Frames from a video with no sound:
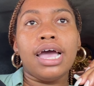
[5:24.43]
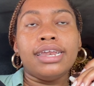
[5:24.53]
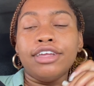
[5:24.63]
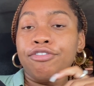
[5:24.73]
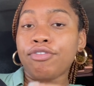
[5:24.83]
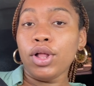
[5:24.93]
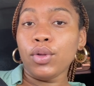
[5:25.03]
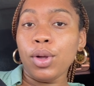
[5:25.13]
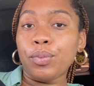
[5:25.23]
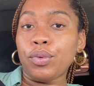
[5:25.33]
I did follow
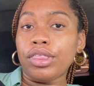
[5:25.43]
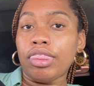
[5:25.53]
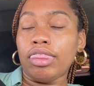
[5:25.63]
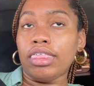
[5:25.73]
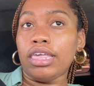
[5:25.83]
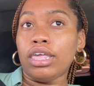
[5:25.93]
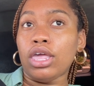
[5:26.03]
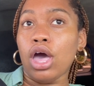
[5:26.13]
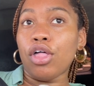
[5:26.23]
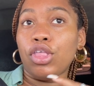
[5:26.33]
up with
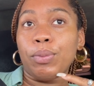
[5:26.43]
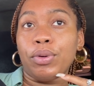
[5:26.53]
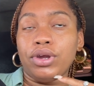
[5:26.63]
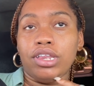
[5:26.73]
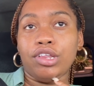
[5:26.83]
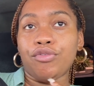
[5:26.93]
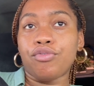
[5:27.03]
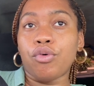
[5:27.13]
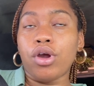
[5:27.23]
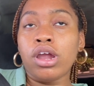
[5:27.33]
the other person
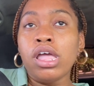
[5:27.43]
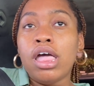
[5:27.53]
for